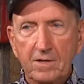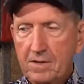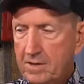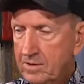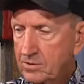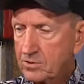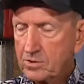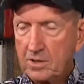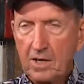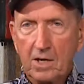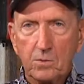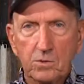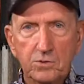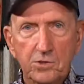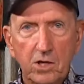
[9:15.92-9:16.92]
And
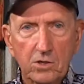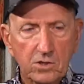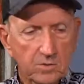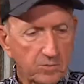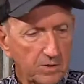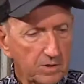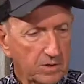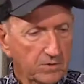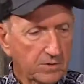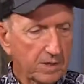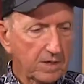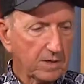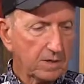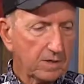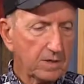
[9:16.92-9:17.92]
Scott was talking to me the other
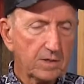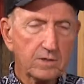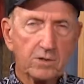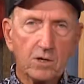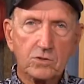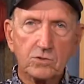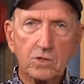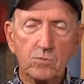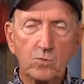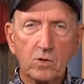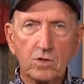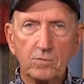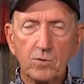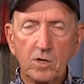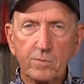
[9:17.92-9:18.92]
day. He talked to
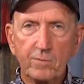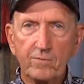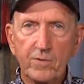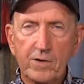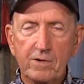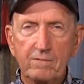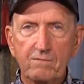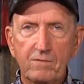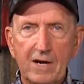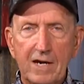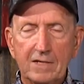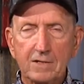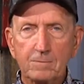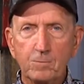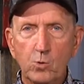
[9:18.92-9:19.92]
someone and brought up a very
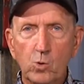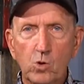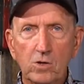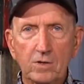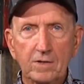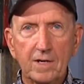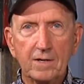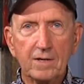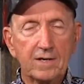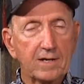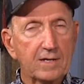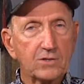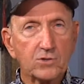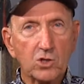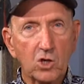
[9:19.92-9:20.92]
valid point. I, I
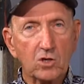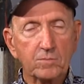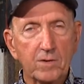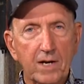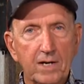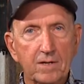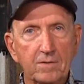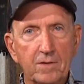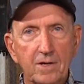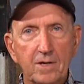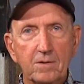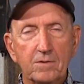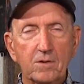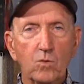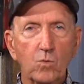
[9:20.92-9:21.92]
hadn't thought about it.
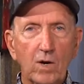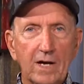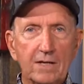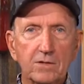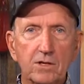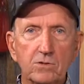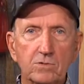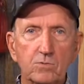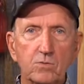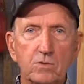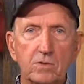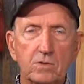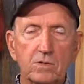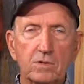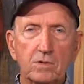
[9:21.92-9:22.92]
You know, one of those
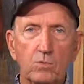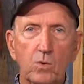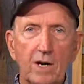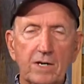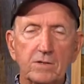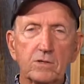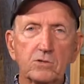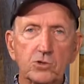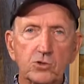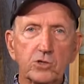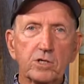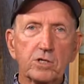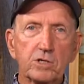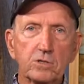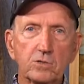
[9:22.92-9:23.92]
one of those
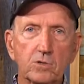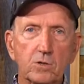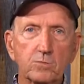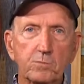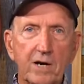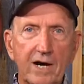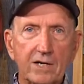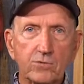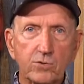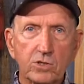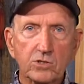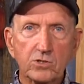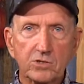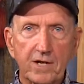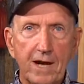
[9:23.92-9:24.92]
trees, those pine
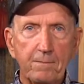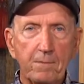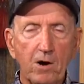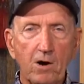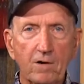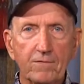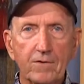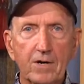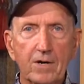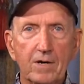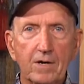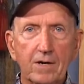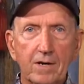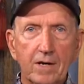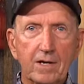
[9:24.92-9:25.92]
trees, snap off
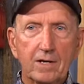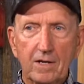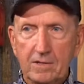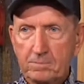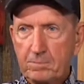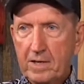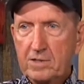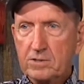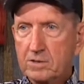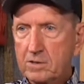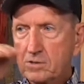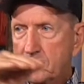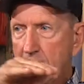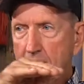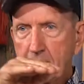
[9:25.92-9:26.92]
at, at basically
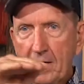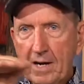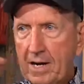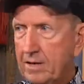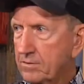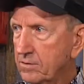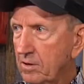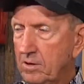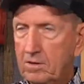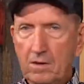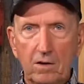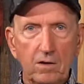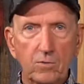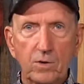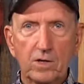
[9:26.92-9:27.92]
the same height all,
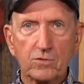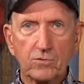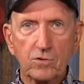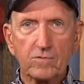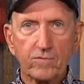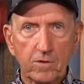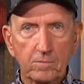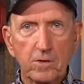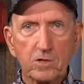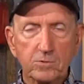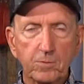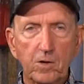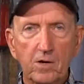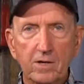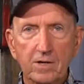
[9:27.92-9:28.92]
all the way through for the
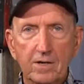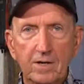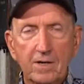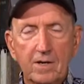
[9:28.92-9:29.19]
most part.